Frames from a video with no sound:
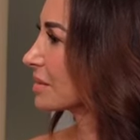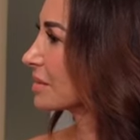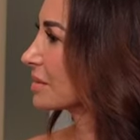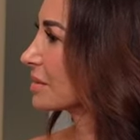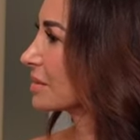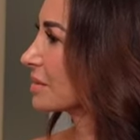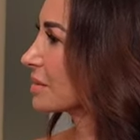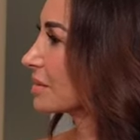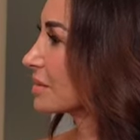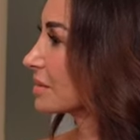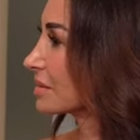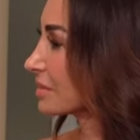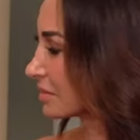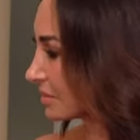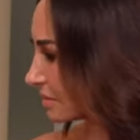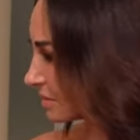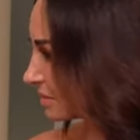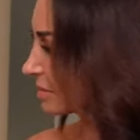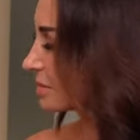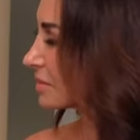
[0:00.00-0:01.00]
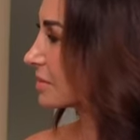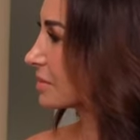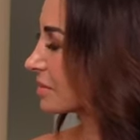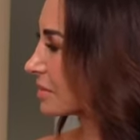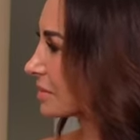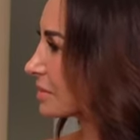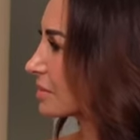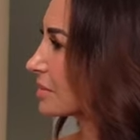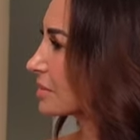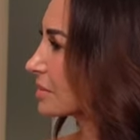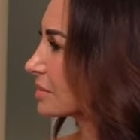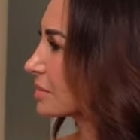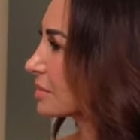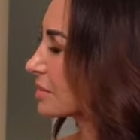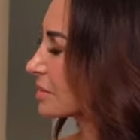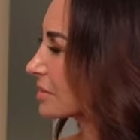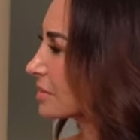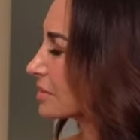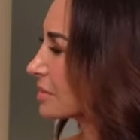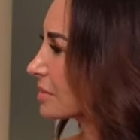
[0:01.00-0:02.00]

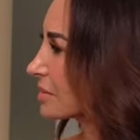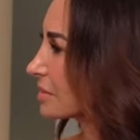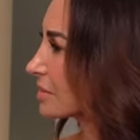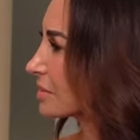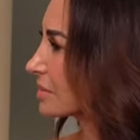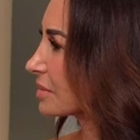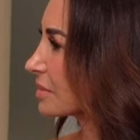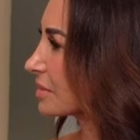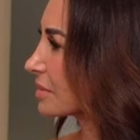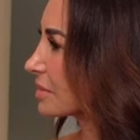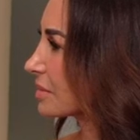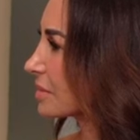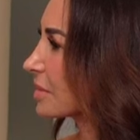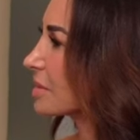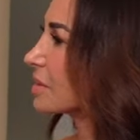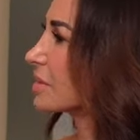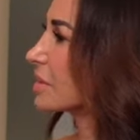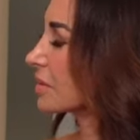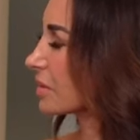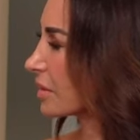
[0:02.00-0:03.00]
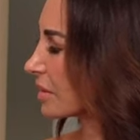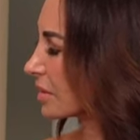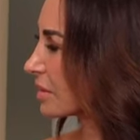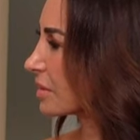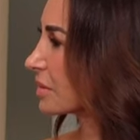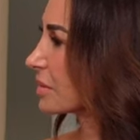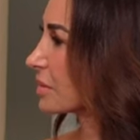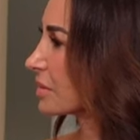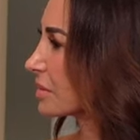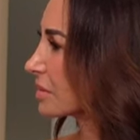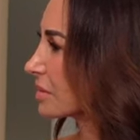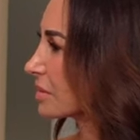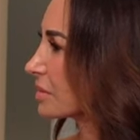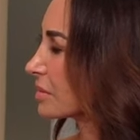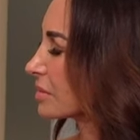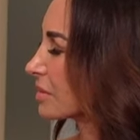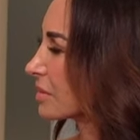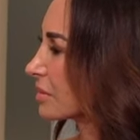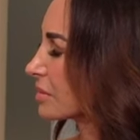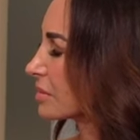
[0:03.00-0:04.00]

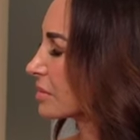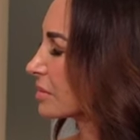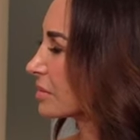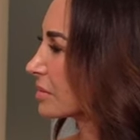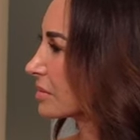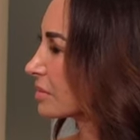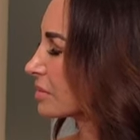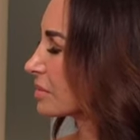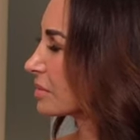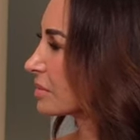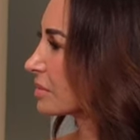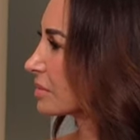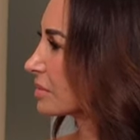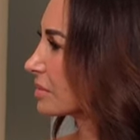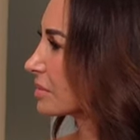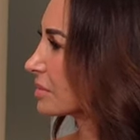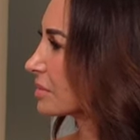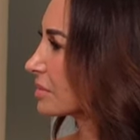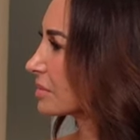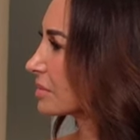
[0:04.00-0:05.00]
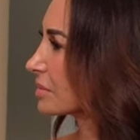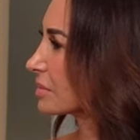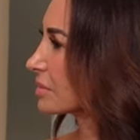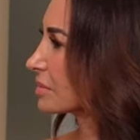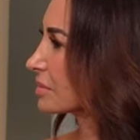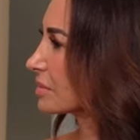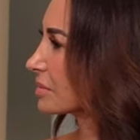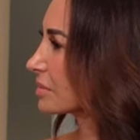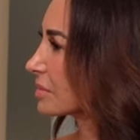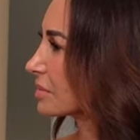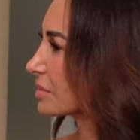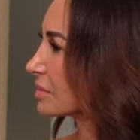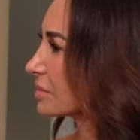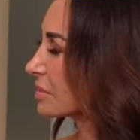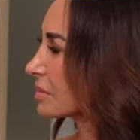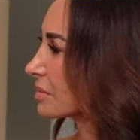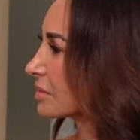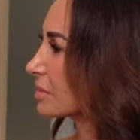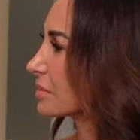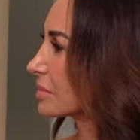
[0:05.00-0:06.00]

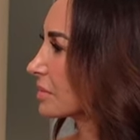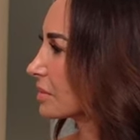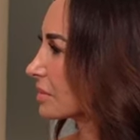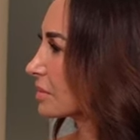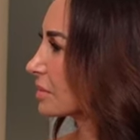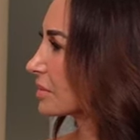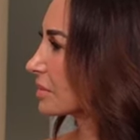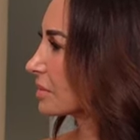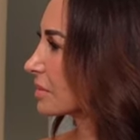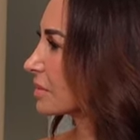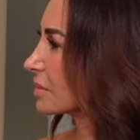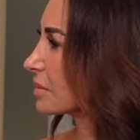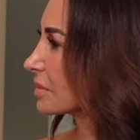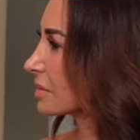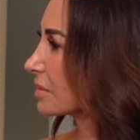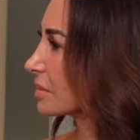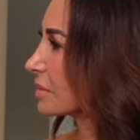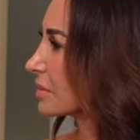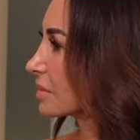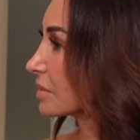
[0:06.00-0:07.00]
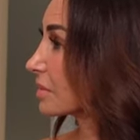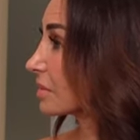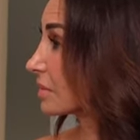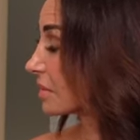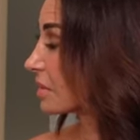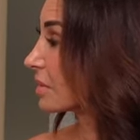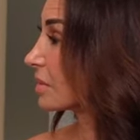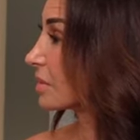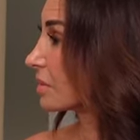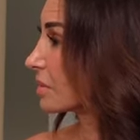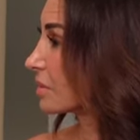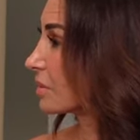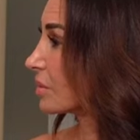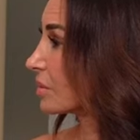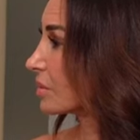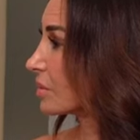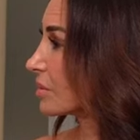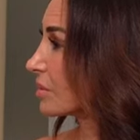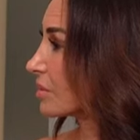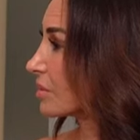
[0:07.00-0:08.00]
[no speech]